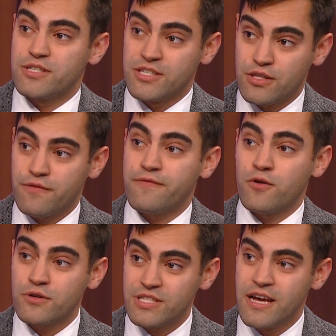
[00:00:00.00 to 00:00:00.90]
Since the
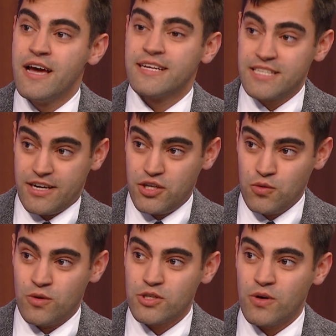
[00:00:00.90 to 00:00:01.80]
first Section
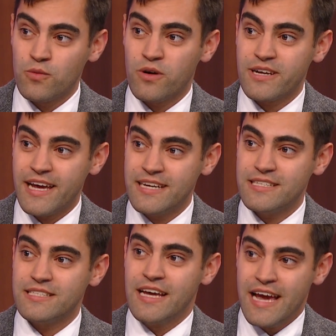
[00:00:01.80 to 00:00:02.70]
121
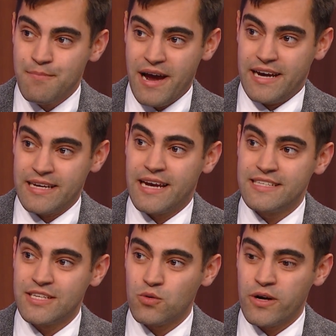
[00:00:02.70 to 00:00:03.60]
case back in
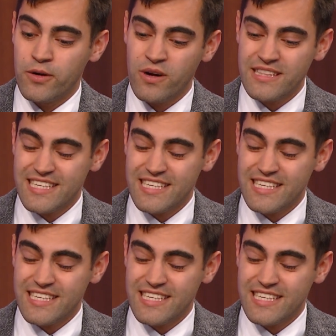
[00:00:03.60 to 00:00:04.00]
1921,